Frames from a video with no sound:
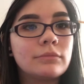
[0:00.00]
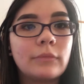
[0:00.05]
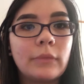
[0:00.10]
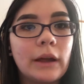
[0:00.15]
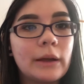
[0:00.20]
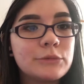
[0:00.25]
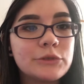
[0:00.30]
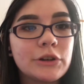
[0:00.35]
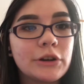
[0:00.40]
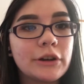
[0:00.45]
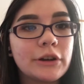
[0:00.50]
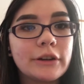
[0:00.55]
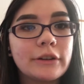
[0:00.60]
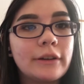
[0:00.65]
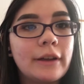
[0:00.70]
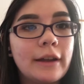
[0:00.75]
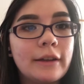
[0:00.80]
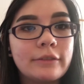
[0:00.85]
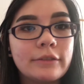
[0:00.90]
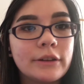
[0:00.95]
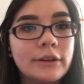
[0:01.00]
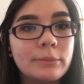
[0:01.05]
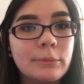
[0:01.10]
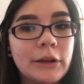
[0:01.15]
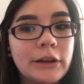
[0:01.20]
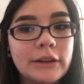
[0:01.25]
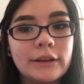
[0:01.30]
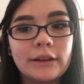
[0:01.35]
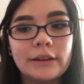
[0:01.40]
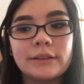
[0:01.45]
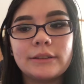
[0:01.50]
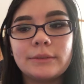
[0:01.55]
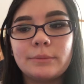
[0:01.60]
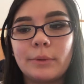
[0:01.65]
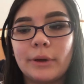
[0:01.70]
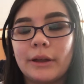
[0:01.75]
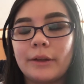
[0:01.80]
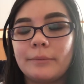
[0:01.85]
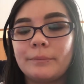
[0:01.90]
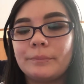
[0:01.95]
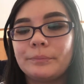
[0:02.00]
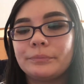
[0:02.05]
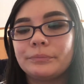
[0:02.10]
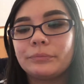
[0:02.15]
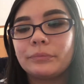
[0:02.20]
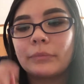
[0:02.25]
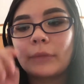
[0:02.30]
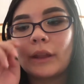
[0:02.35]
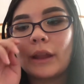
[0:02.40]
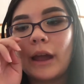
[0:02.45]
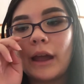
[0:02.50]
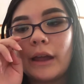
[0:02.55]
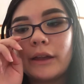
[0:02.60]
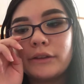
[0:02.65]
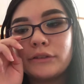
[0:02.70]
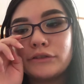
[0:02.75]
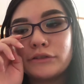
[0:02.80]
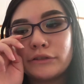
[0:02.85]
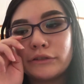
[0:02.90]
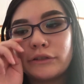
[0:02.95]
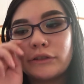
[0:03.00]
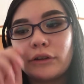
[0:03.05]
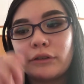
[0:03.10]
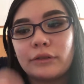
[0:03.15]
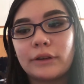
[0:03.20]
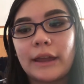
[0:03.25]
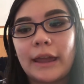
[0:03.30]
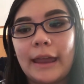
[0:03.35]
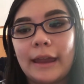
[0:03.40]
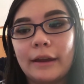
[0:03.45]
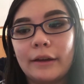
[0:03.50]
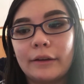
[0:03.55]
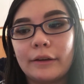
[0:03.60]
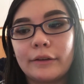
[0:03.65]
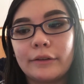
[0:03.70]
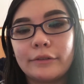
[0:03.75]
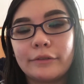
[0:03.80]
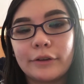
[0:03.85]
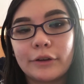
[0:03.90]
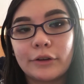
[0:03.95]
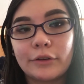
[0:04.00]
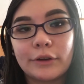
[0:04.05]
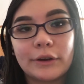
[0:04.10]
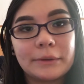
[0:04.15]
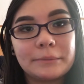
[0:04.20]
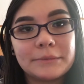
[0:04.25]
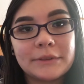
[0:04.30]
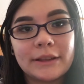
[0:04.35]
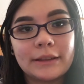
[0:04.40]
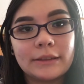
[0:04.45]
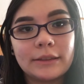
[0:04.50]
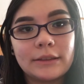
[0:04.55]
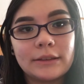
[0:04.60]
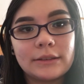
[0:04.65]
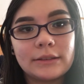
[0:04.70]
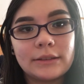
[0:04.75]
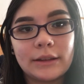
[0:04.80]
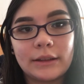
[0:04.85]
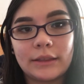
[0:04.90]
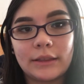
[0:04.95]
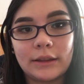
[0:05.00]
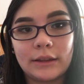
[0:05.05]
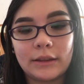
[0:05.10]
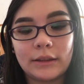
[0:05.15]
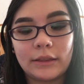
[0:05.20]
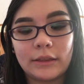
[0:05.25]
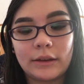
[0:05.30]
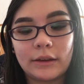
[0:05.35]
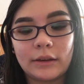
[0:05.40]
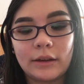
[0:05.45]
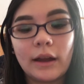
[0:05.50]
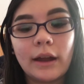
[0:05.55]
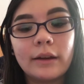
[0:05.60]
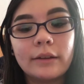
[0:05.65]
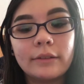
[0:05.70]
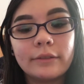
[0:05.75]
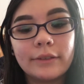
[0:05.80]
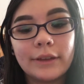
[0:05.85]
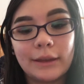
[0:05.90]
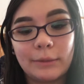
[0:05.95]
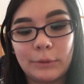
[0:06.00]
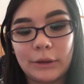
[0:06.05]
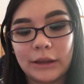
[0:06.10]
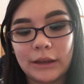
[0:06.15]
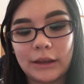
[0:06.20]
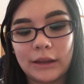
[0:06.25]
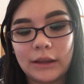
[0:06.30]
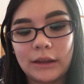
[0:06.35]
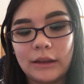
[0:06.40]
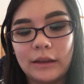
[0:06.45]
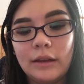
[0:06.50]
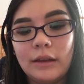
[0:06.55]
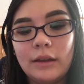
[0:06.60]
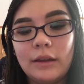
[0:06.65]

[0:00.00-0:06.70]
I'm sure everybody does, but I usually don't care for creams like this. I think they're kind of gimmicky.